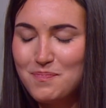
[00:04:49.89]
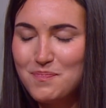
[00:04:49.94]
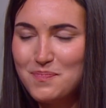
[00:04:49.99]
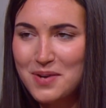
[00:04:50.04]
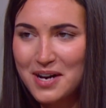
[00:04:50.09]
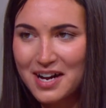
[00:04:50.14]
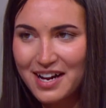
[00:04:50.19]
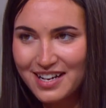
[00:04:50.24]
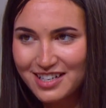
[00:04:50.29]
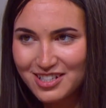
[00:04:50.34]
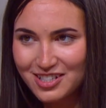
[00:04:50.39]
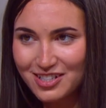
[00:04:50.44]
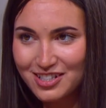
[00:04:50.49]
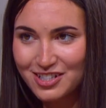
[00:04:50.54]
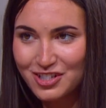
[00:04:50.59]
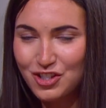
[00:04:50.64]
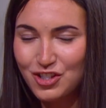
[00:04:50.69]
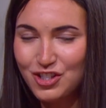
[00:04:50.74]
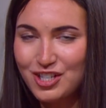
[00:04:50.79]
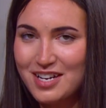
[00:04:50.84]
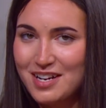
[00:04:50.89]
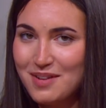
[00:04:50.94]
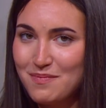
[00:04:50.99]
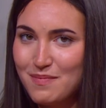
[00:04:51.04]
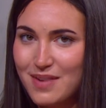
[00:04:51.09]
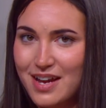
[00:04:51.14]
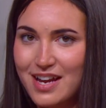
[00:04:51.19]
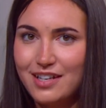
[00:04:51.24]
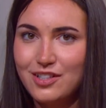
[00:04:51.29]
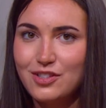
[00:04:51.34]
but she
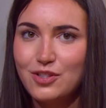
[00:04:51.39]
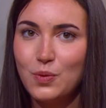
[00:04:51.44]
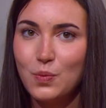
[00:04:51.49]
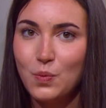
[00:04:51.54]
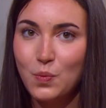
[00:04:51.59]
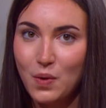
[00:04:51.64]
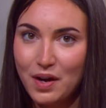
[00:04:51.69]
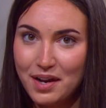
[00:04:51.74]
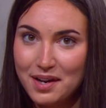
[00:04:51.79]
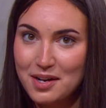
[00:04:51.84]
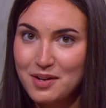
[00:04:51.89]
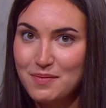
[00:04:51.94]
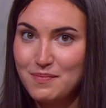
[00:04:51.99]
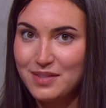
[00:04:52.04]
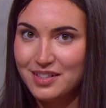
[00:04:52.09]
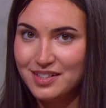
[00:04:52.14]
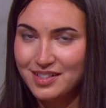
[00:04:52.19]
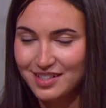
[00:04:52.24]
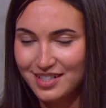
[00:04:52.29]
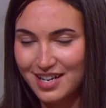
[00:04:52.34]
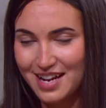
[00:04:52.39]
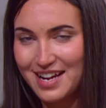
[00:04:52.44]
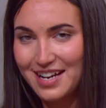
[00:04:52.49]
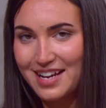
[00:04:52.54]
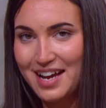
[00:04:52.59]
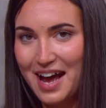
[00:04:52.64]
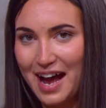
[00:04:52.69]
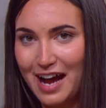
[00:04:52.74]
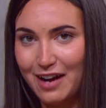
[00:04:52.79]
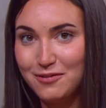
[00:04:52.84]
makes one
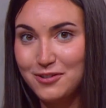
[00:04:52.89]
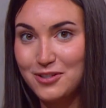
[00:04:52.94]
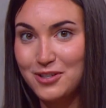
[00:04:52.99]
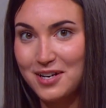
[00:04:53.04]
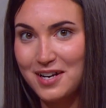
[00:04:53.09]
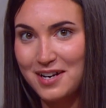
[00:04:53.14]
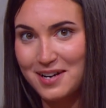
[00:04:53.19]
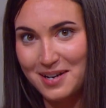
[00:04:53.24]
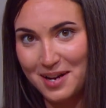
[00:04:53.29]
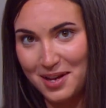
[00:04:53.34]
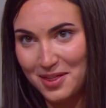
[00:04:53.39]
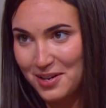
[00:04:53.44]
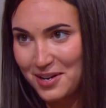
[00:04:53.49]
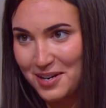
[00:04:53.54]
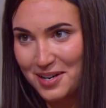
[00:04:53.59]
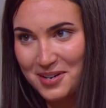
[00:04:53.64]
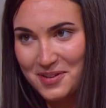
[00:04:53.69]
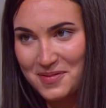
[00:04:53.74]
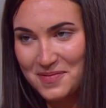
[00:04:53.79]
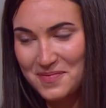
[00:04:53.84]
mistake after another.